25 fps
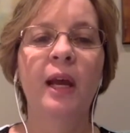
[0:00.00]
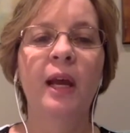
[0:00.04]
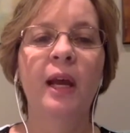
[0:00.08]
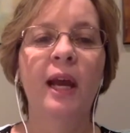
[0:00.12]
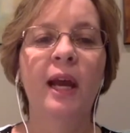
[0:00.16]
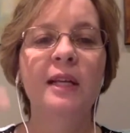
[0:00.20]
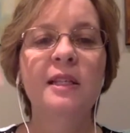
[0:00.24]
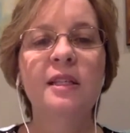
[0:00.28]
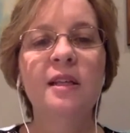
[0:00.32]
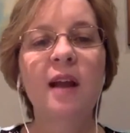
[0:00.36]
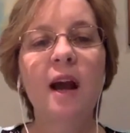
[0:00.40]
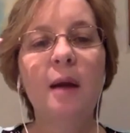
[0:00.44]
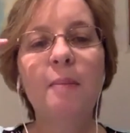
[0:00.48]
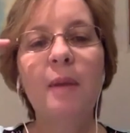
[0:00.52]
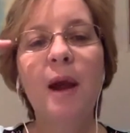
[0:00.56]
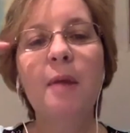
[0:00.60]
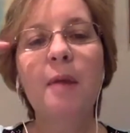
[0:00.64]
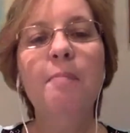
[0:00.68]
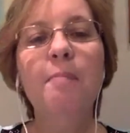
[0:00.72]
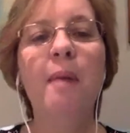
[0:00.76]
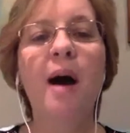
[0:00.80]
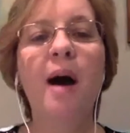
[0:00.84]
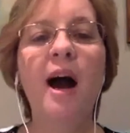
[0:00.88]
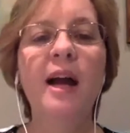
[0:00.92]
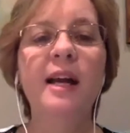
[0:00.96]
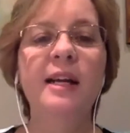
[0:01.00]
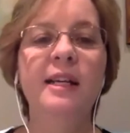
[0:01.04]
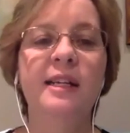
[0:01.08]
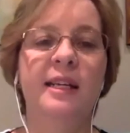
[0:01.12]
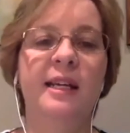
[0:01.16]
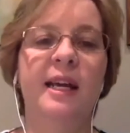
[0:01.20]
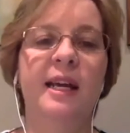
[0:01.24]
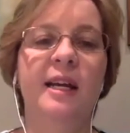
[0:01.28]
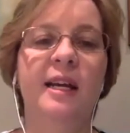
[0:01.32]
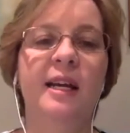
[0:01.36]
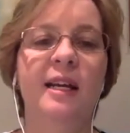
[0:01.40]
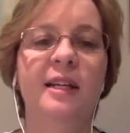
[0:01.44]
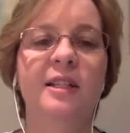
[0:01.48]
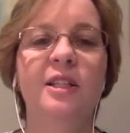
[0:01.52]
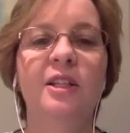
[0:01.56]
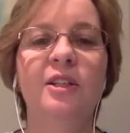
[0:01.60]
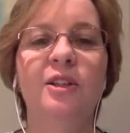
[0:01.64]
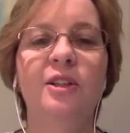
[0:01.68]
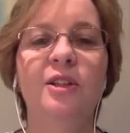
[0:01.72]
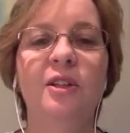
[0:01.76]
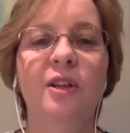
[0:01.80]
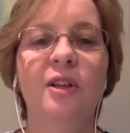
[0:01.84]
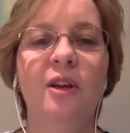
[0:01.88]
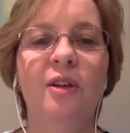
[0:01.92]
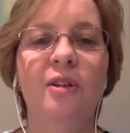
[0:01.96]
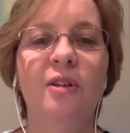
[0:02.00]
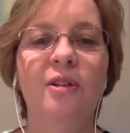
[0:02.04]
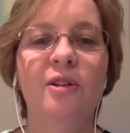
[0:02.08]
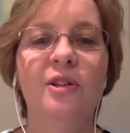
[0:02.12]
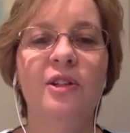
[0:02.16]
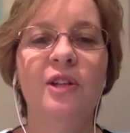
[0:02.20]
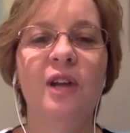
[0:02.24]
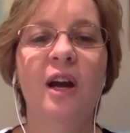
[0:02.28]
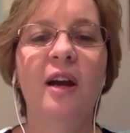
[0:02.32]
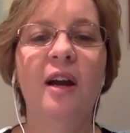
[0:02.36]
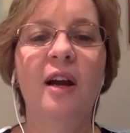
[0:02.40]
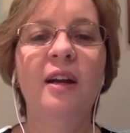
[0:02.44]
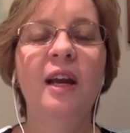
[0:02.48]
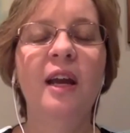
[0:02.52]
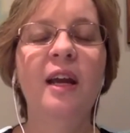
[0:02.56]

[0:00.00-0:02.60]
it's not my mind connecting to the other side.